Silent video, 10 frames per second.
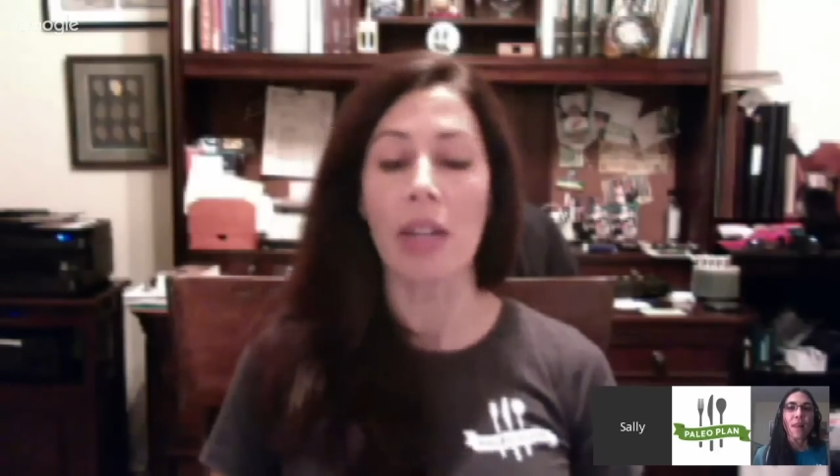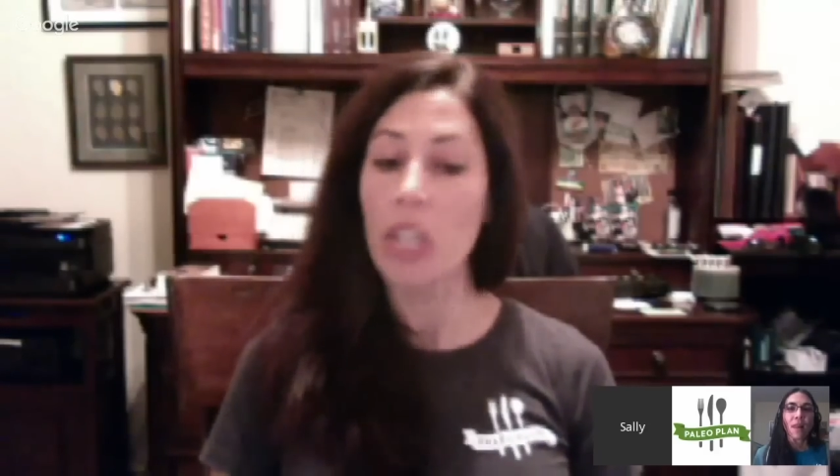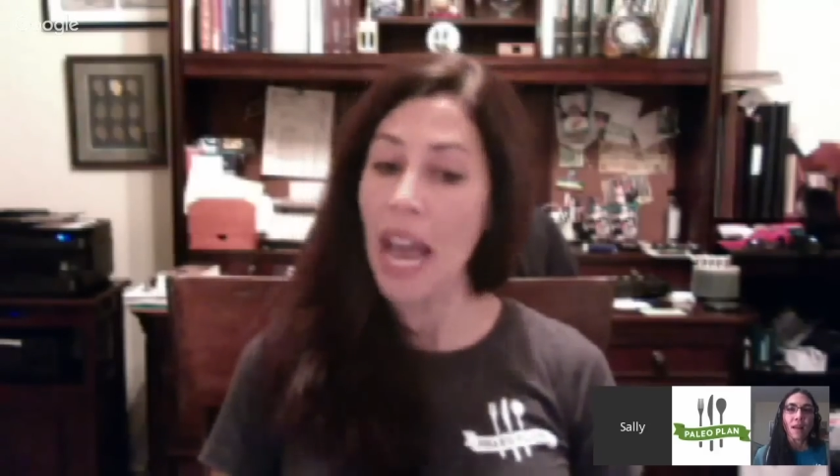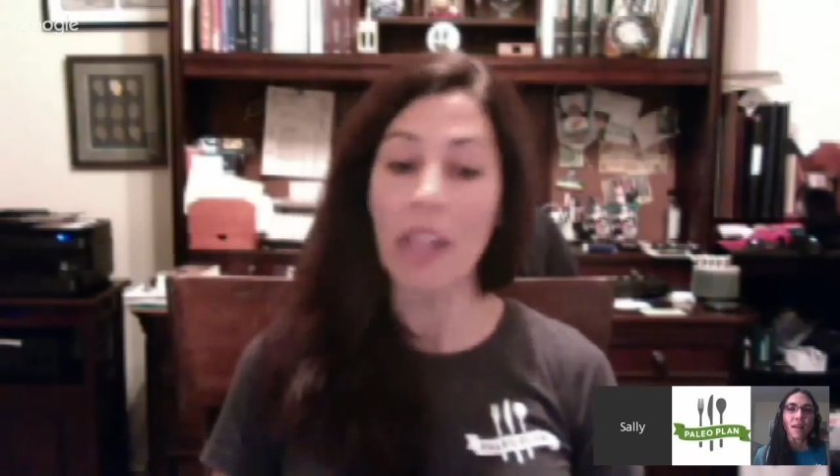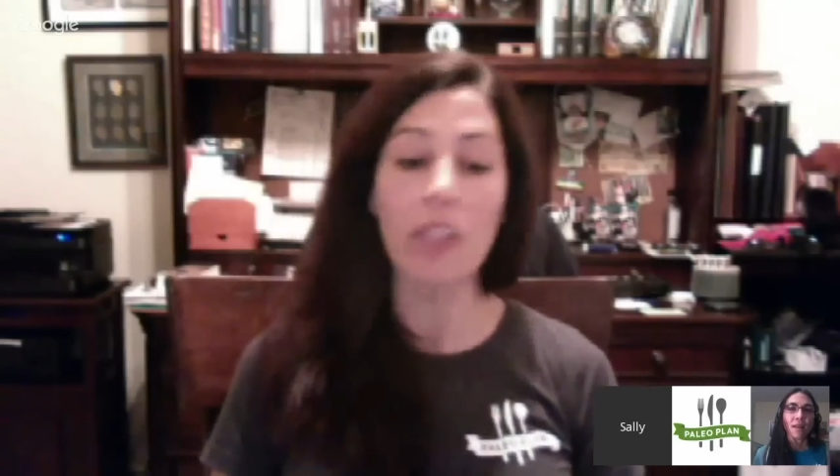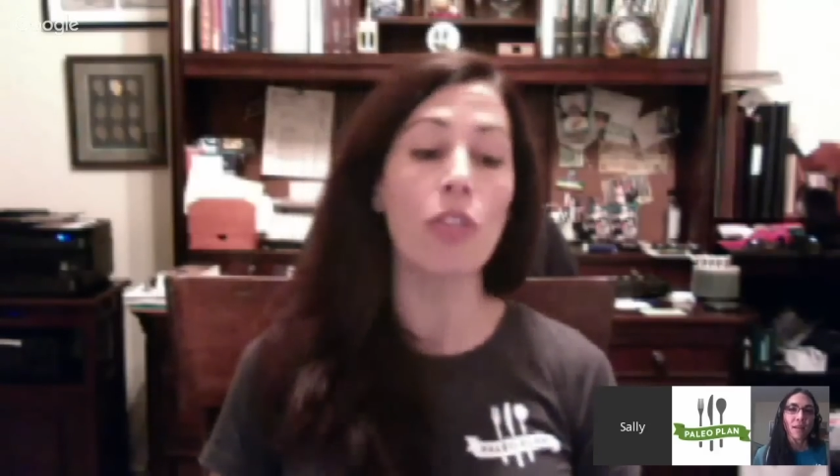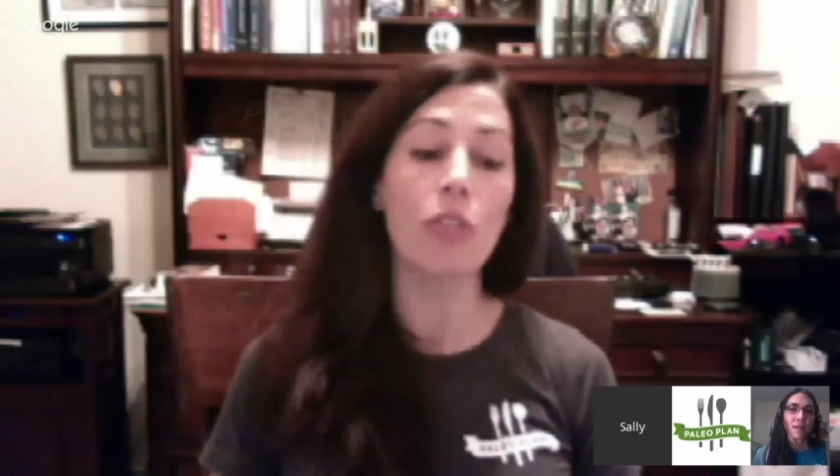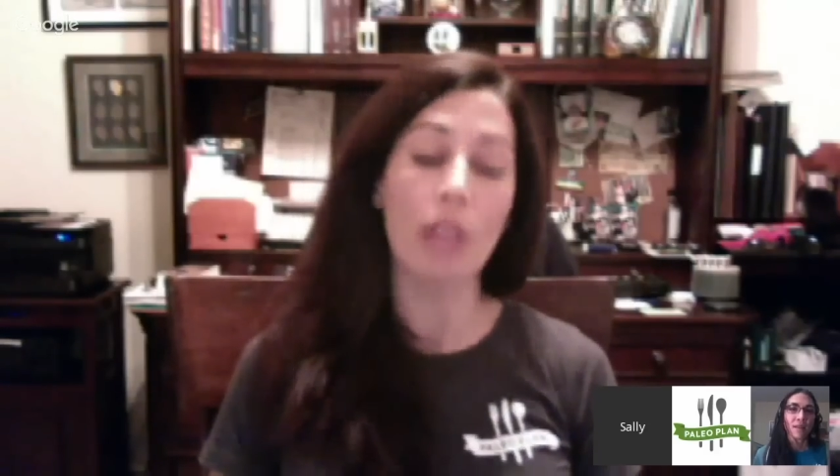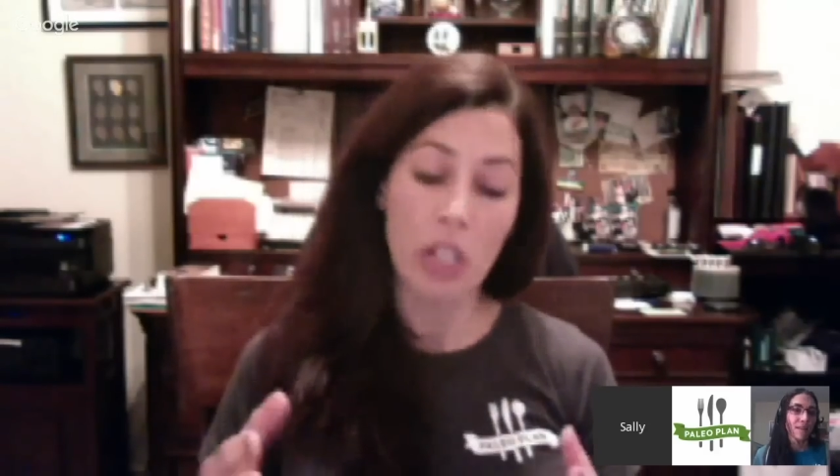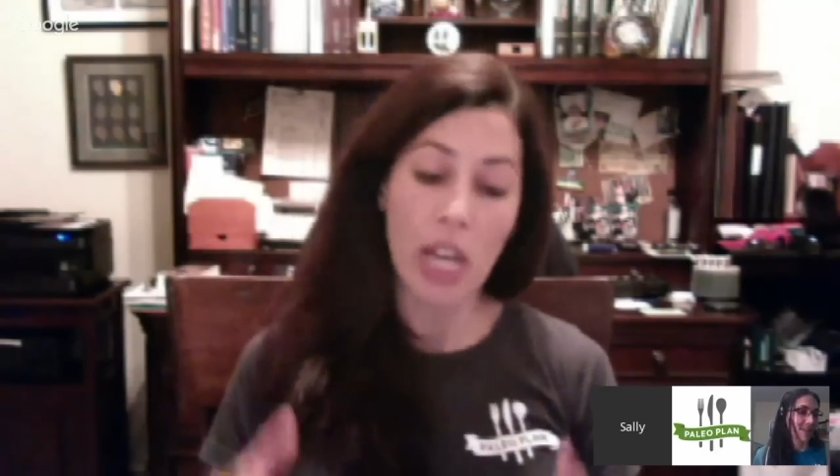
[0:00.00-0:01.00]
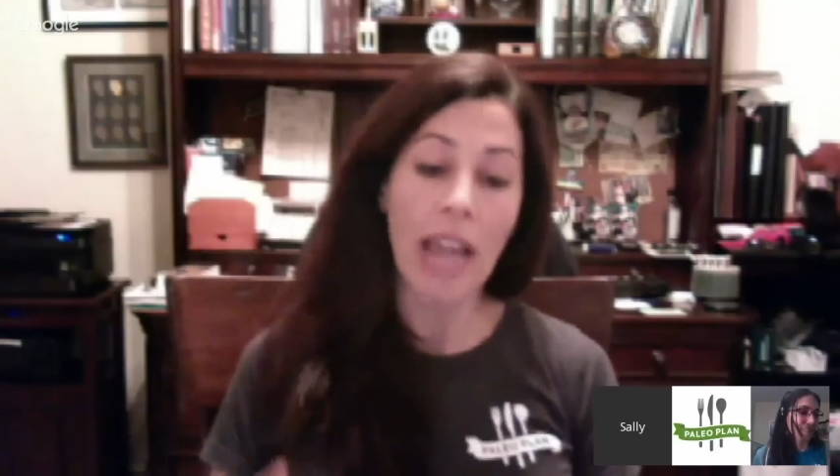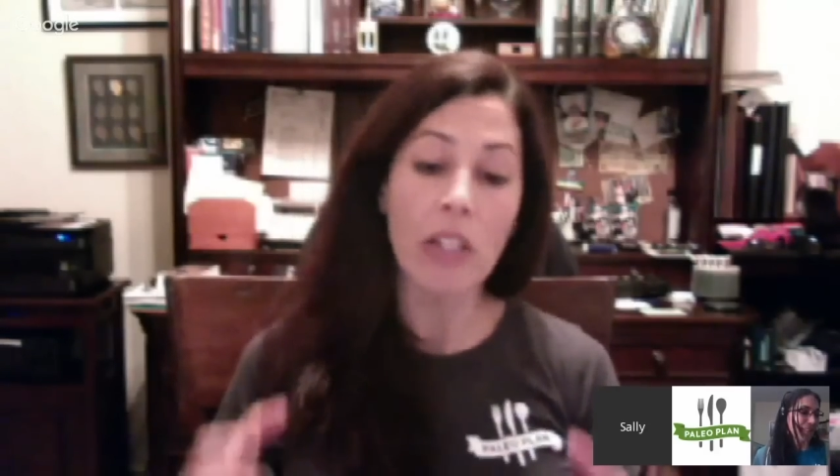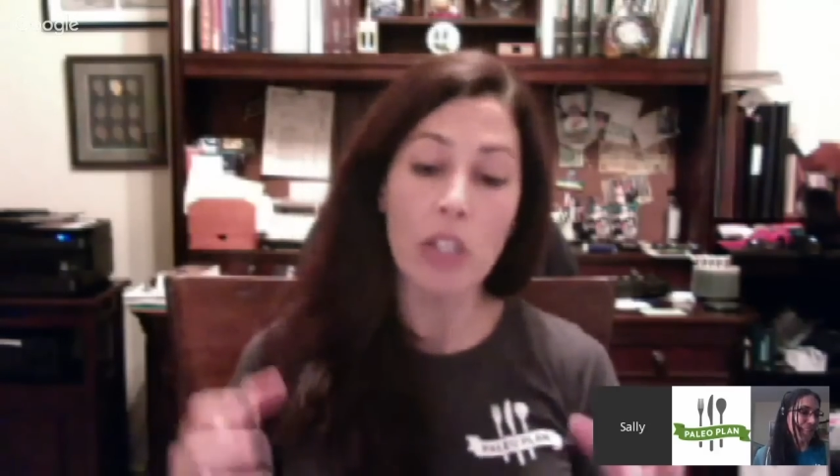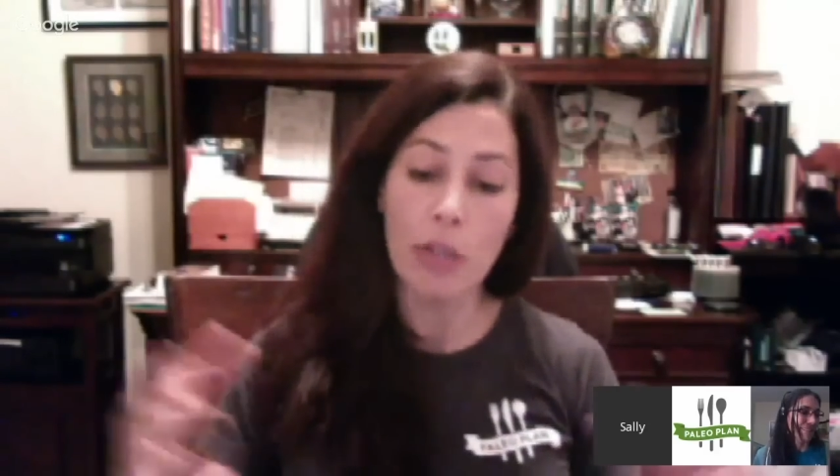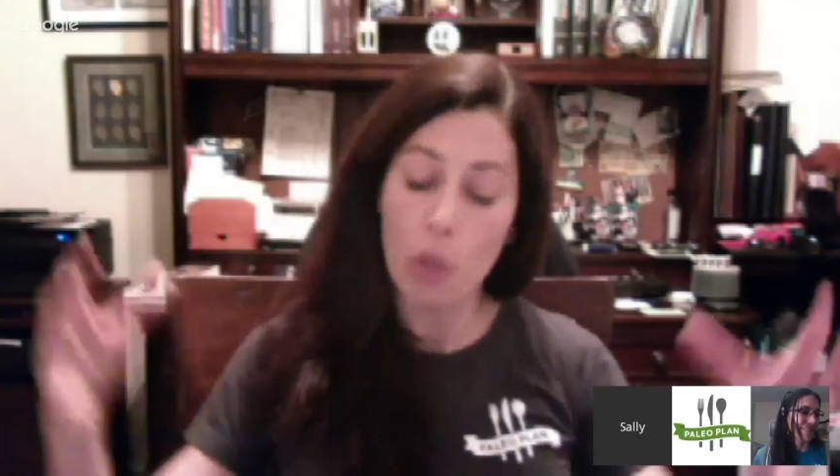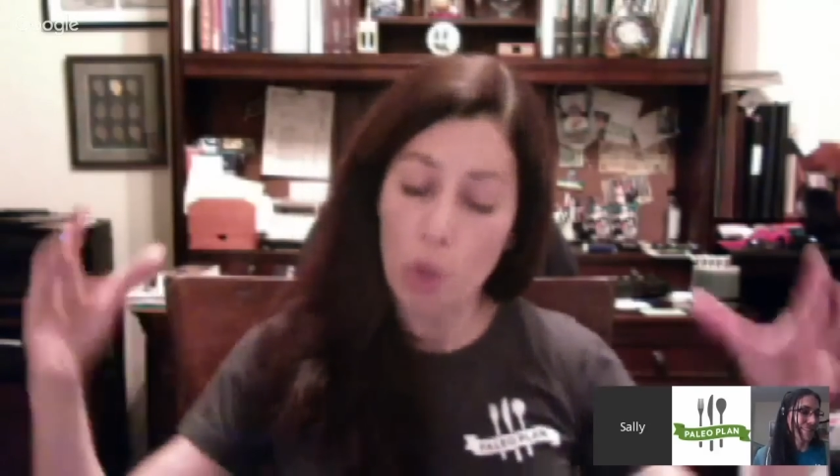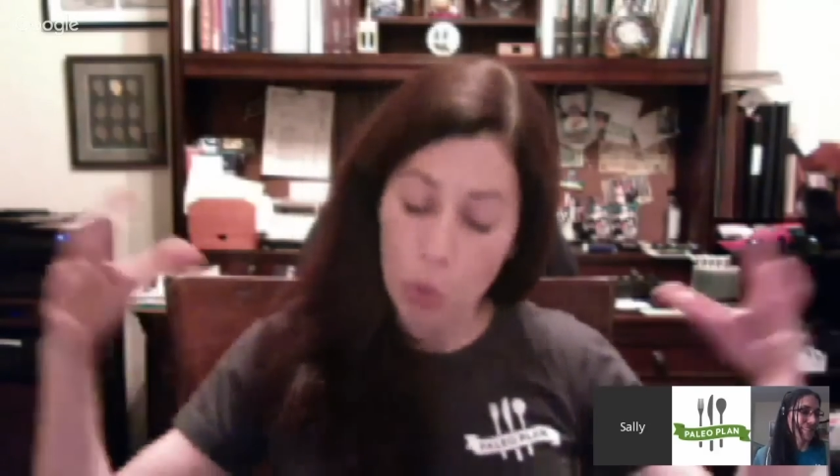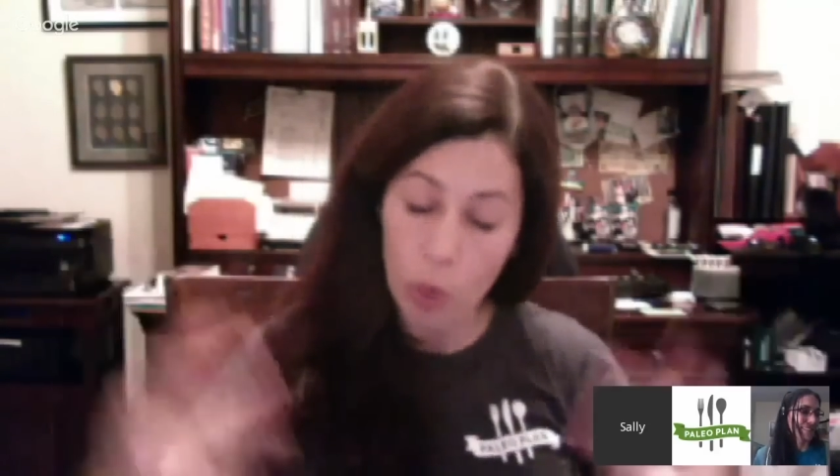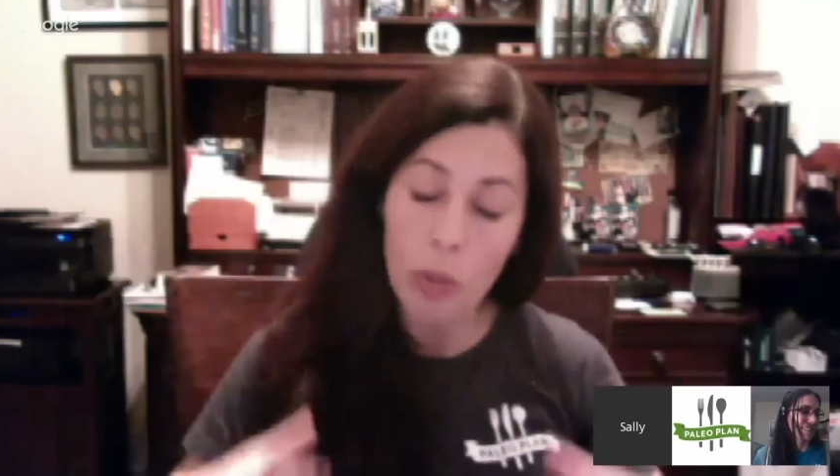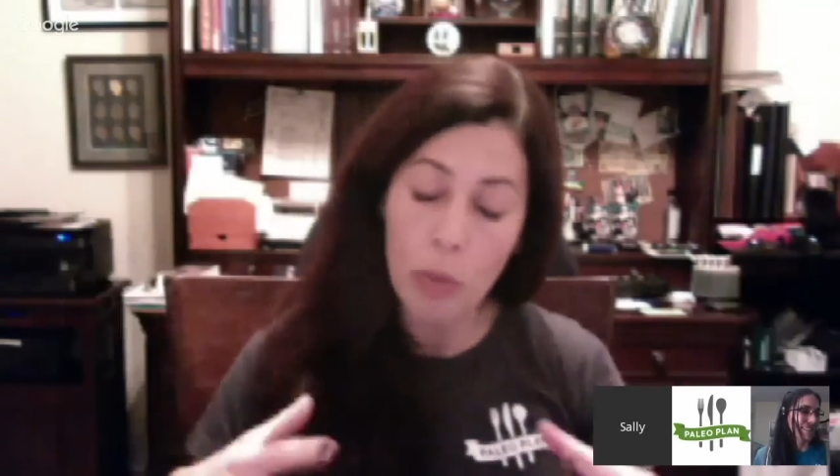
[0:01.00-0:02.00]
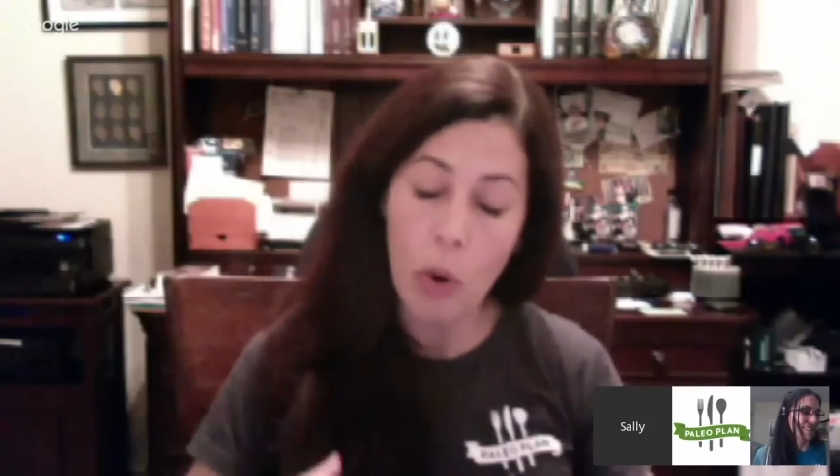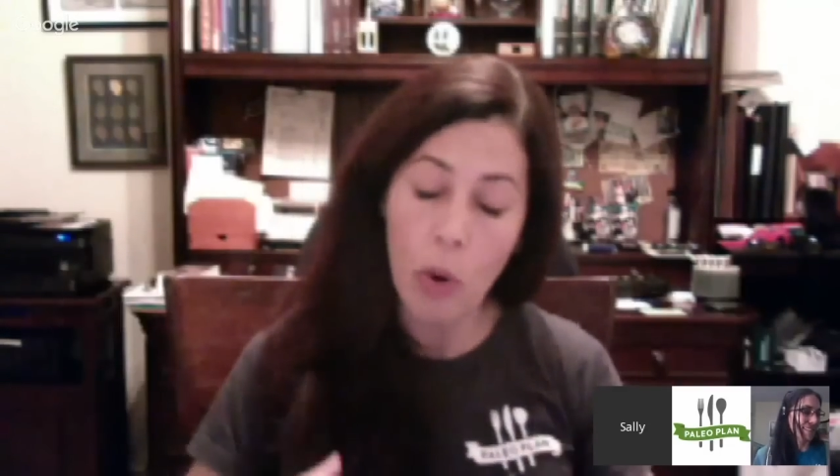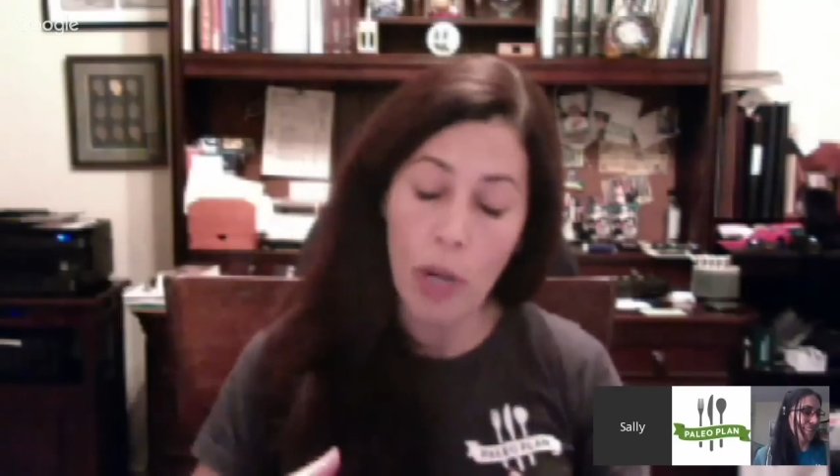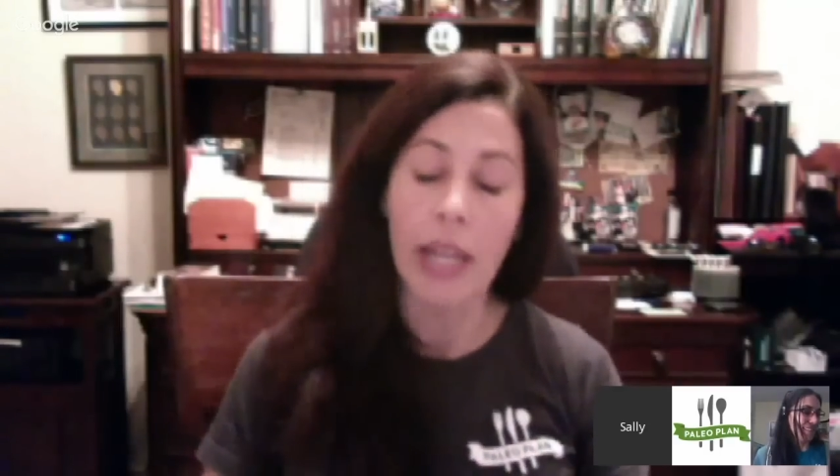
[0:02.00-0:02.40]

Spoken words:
A challenge gives you group support